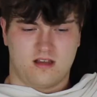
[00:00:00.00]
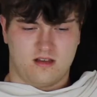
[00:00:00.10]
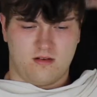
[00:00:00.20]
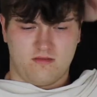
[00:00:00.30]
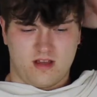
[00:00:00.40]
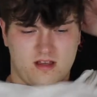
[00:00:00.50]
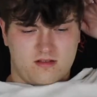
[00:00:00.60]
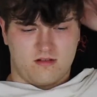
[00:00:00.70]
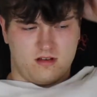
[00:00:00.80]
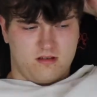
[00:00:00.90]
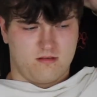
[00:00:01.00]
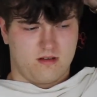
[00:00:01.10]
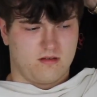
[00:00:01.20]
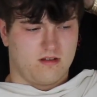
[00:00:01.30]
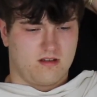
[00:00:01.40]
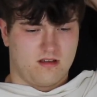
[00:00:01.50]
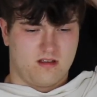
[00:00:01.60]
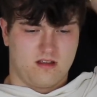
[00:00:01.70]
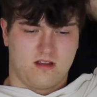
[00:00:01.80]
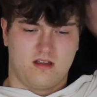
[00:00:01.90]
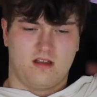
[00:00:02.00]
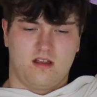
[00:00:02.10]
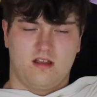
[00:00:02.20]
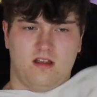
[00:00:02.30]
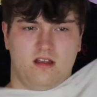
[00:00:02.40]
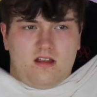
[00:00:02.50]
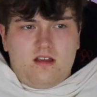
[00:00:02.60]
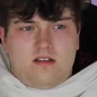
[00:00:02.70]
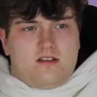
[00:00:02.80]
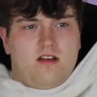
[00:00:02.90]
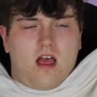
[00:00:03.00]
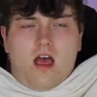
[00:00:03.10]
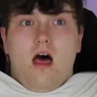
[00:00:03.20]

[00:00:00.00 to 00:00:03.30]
you haven't done this right, by the way. Whoa. This is not.